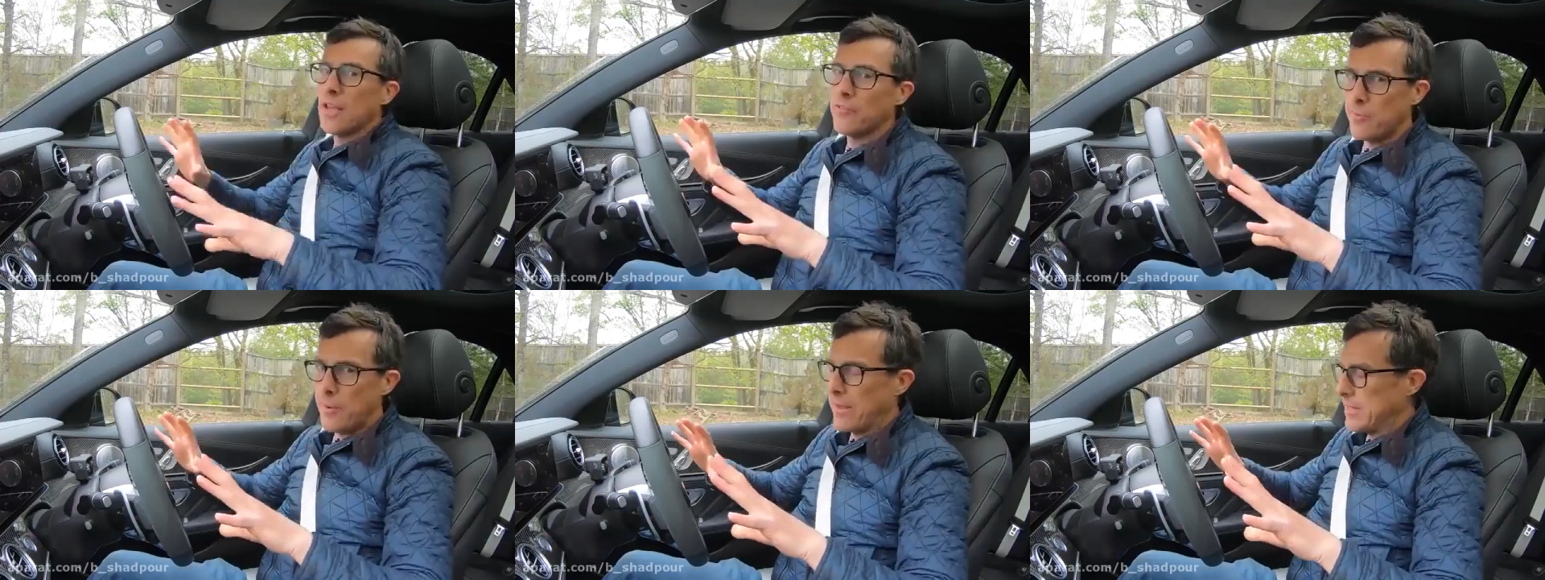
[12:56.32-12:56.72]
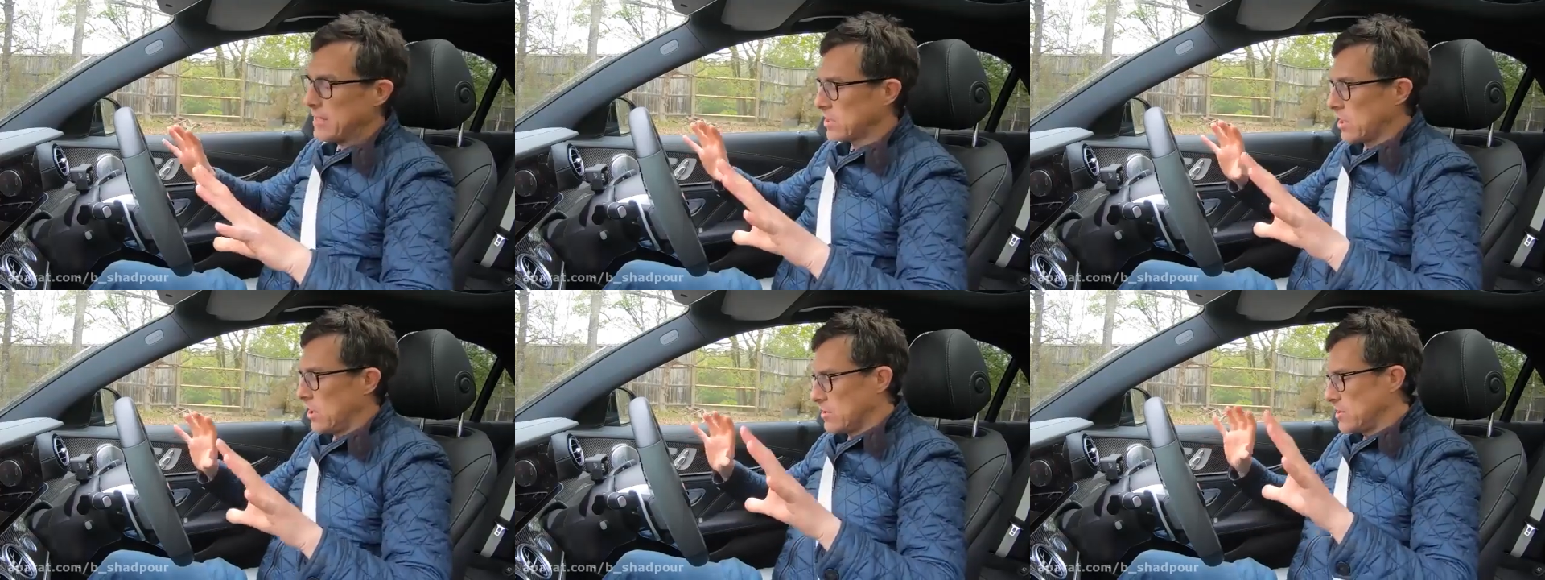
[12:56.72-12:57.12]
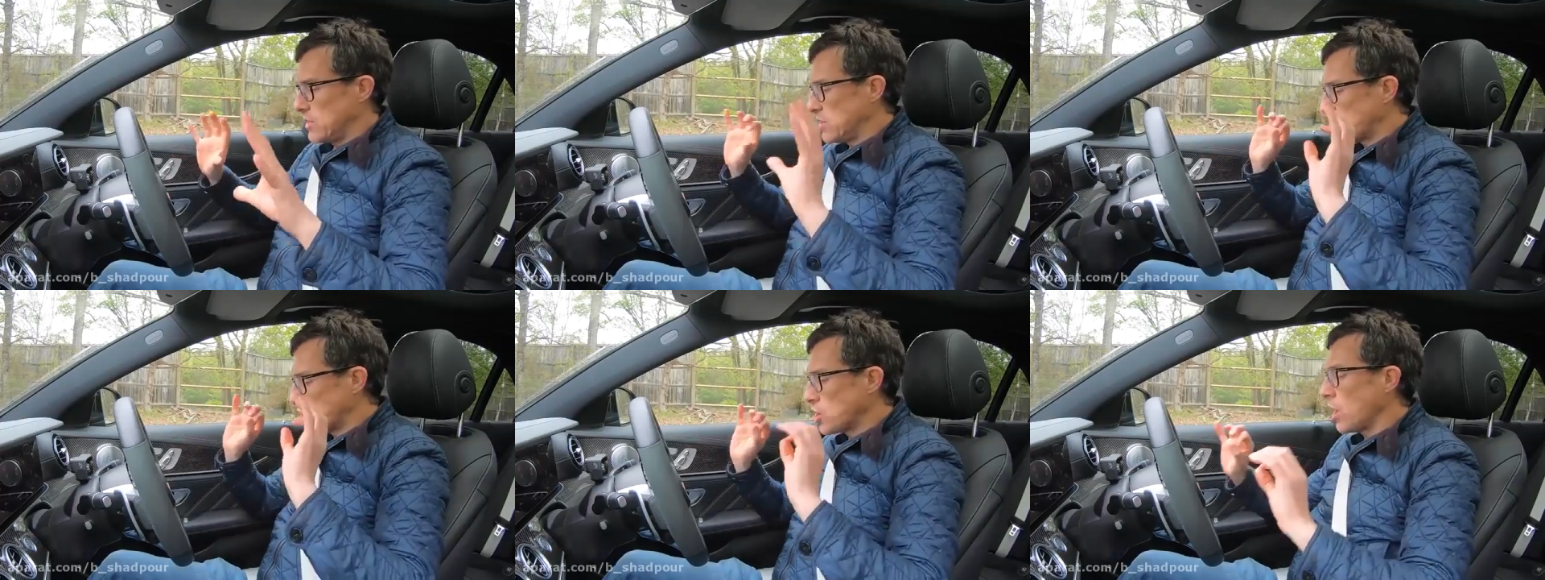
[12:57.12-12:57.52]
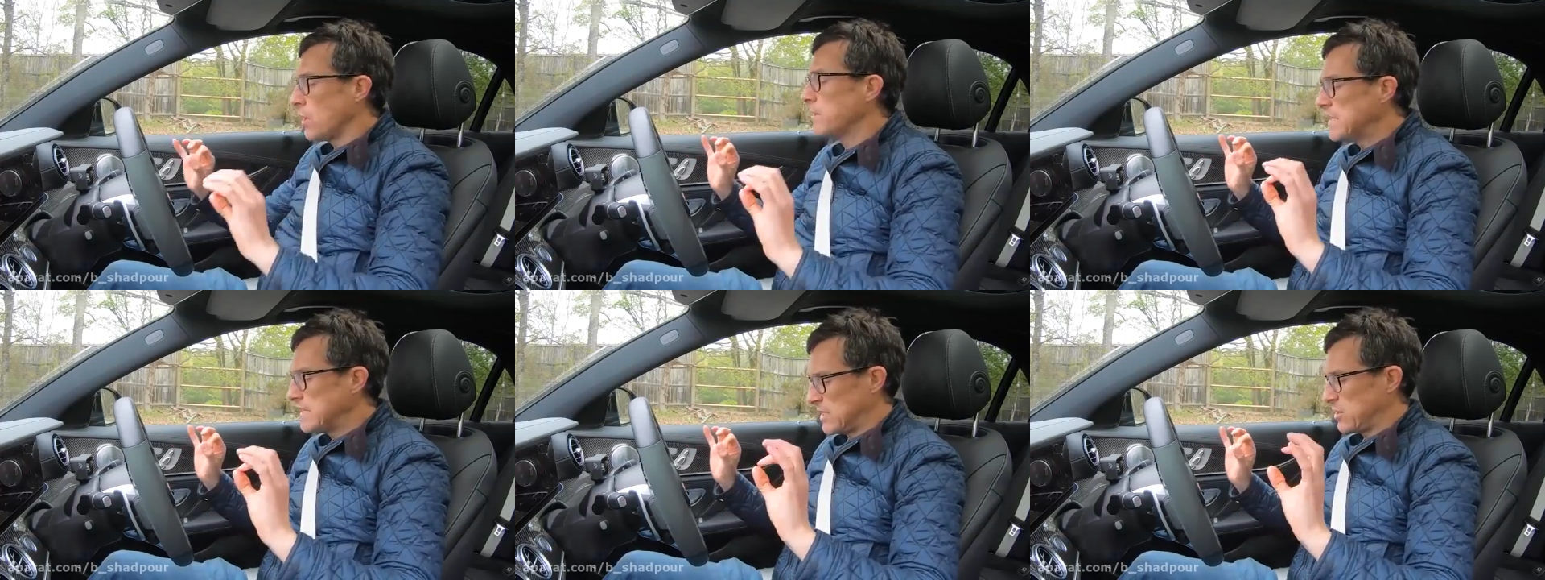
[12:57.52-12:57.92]
I love about this car is it's
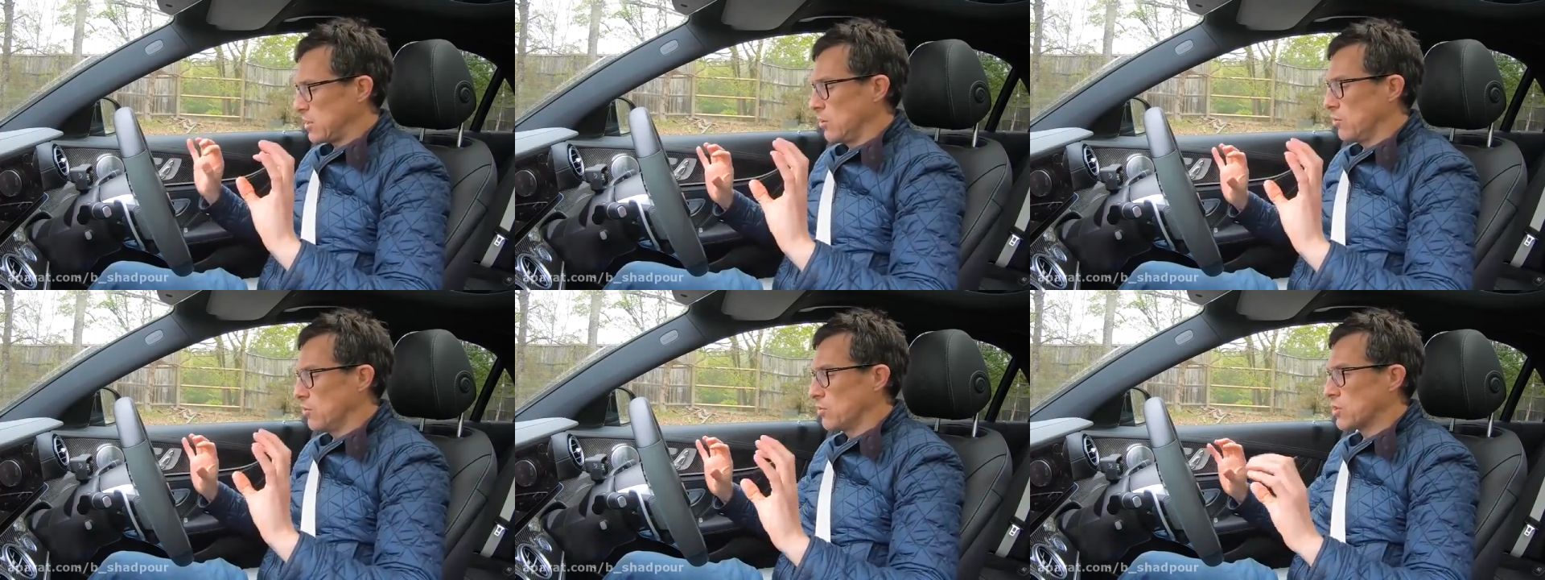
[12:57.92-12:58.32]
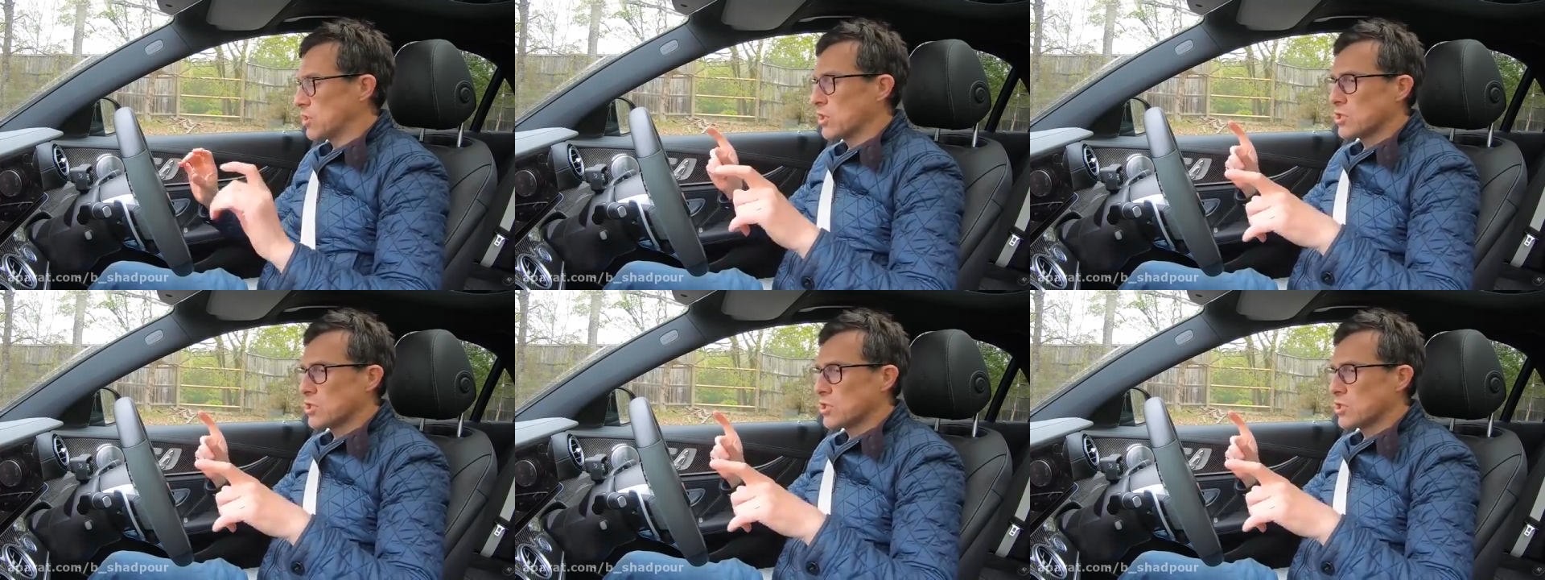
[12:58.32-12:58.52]
so easy to launch.